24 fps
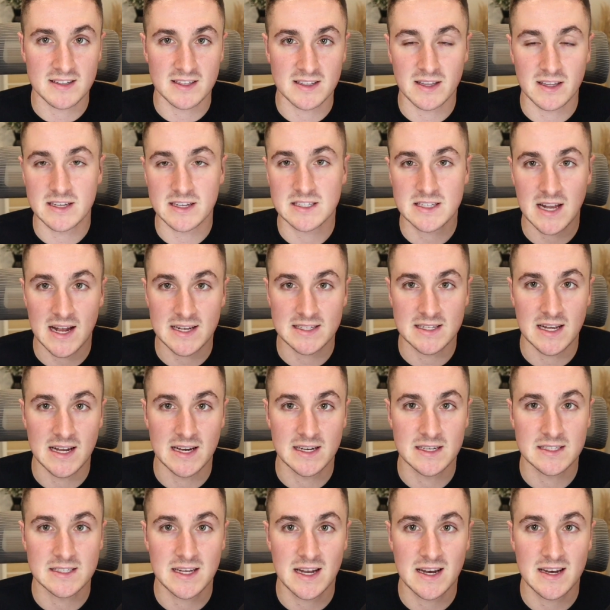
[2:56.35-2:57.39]
And like Stats
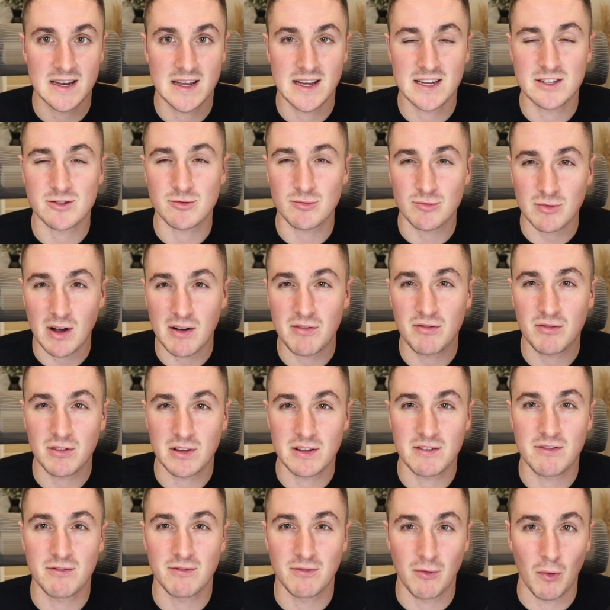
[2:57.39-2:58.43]
Canada said, it's
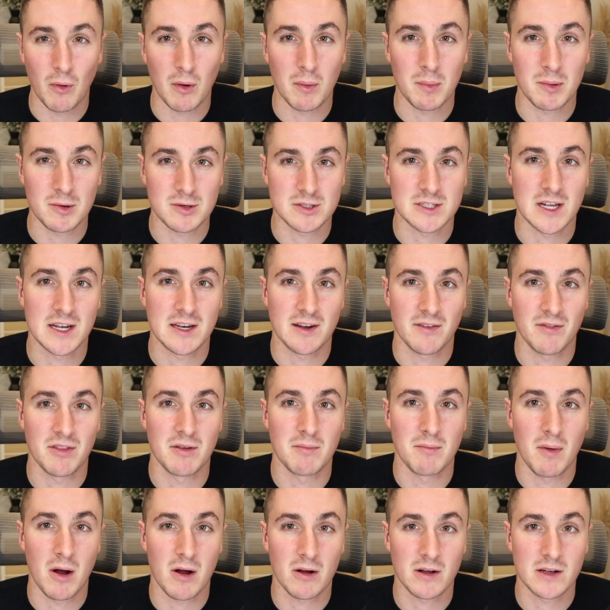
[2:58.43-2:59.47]
roughly 4% of the
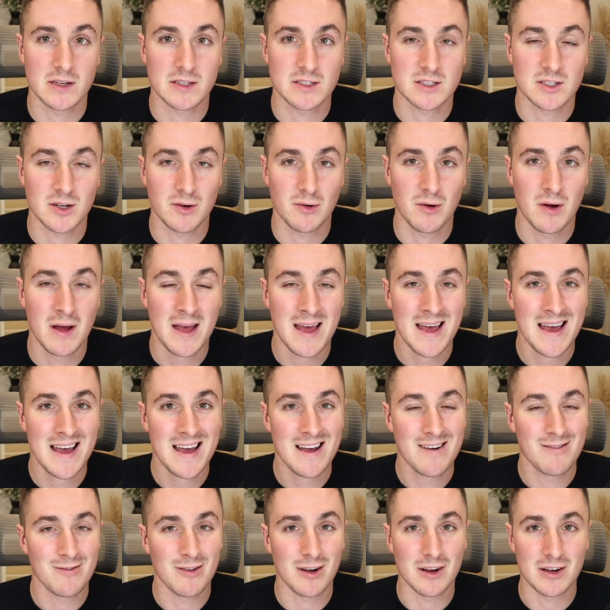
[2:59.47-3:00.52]
market. So
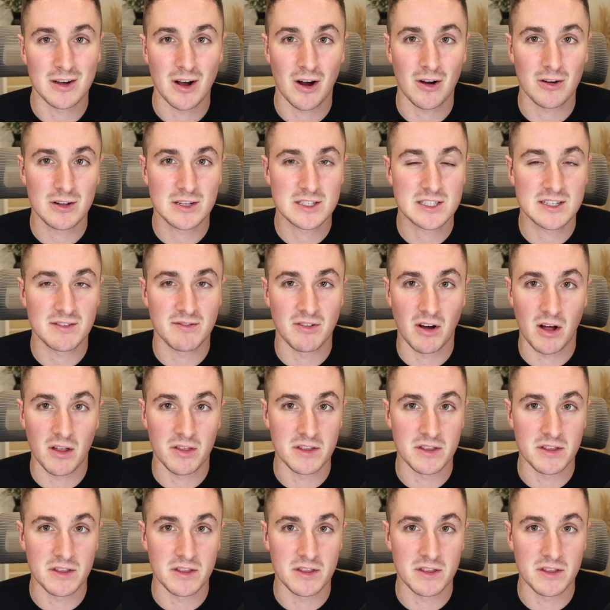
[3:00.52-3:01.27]
regardless of all the